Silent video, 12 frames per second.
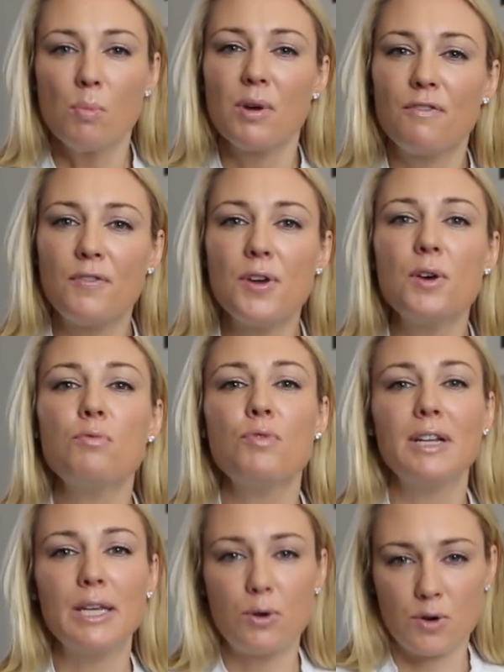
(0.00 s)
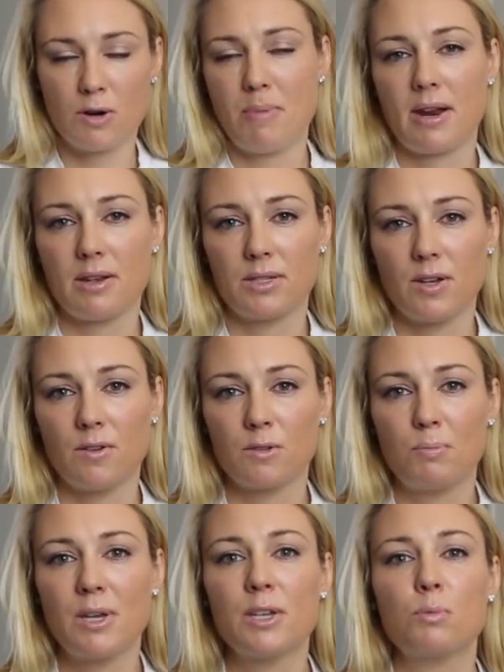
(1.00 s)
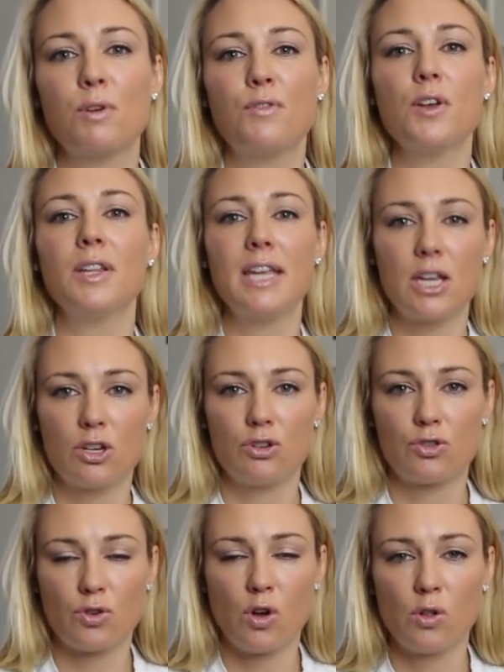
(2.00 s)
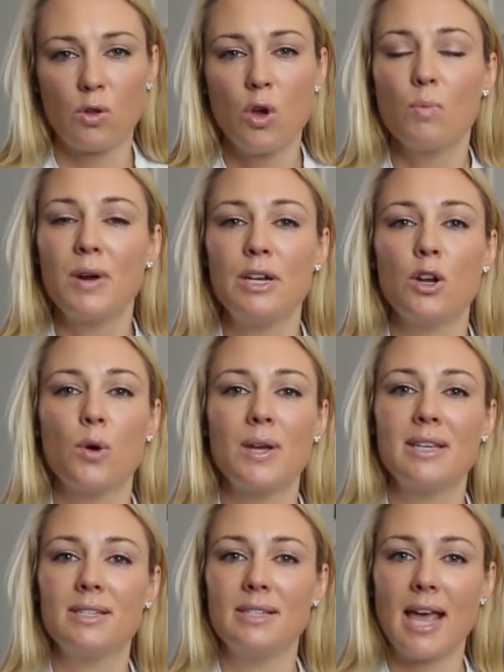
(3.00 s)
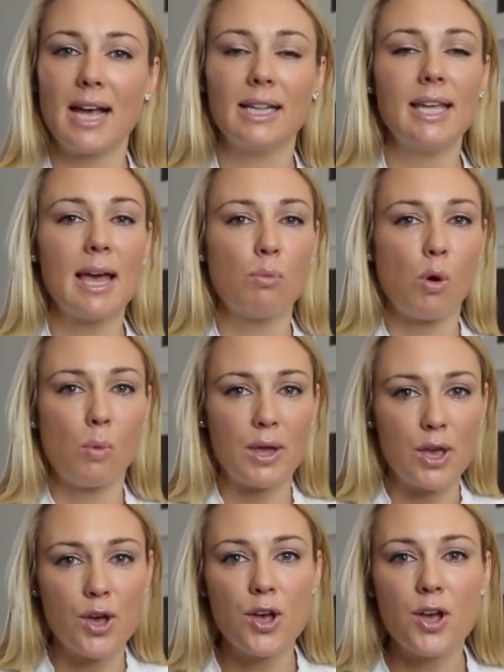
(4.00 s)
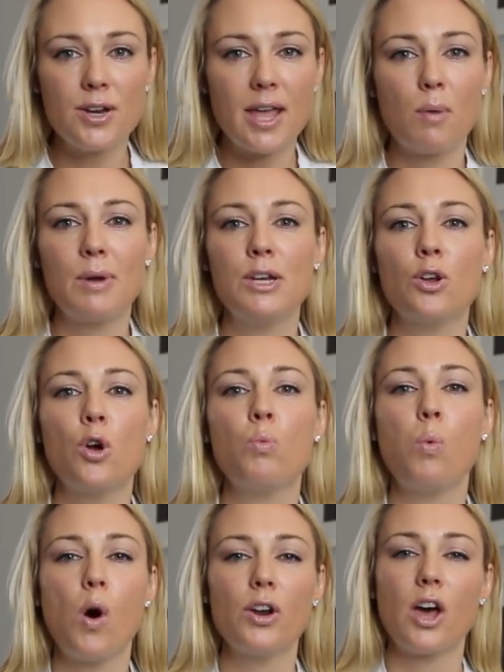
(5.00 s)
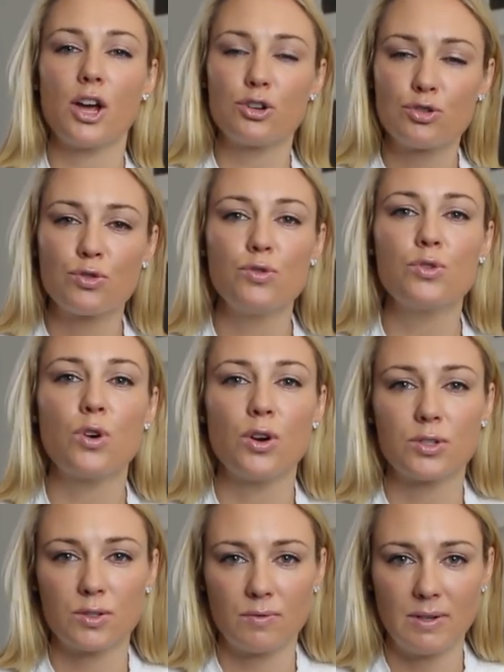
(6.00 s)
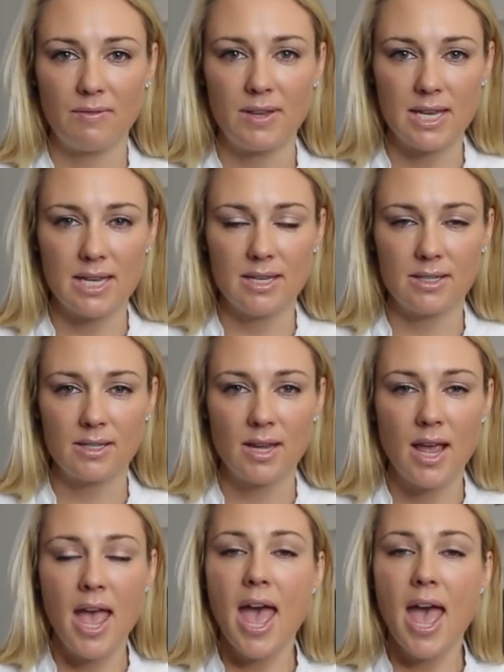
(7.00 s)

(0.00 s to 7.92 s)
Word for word: We feel really good about ourselves because we feel in control. We know exactly what we earn and we know what our true cost of living is.